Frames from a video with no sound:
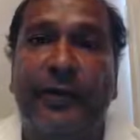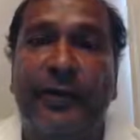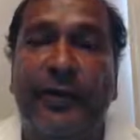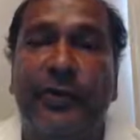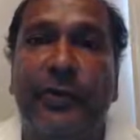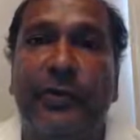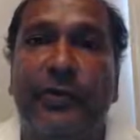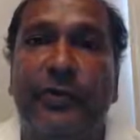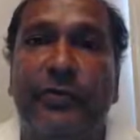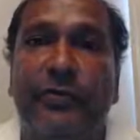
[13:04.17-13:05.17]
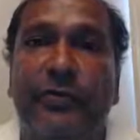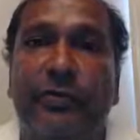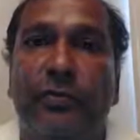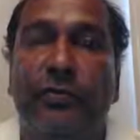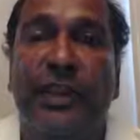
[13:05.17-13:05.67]
you to
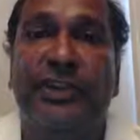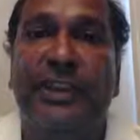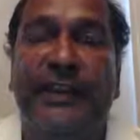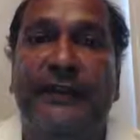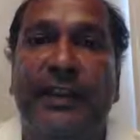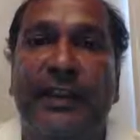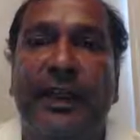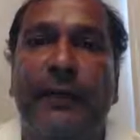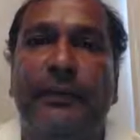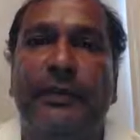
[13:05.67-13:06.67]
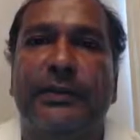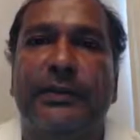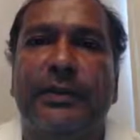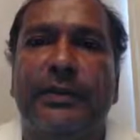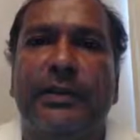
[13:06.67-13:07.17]
achieve and accomplish,
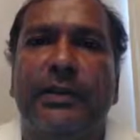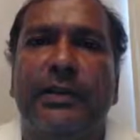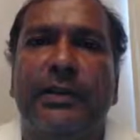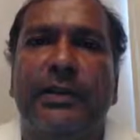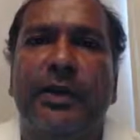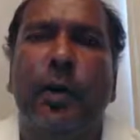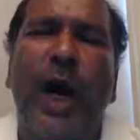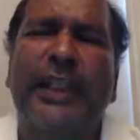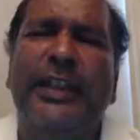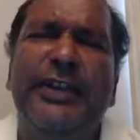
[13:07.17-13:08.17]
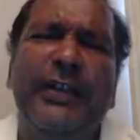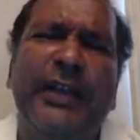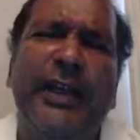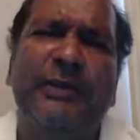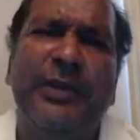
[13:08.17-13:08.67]
why do you
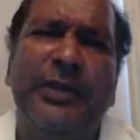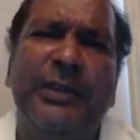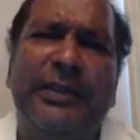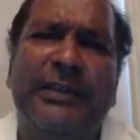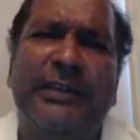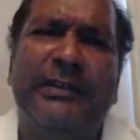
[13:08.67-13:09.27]
stop doing it?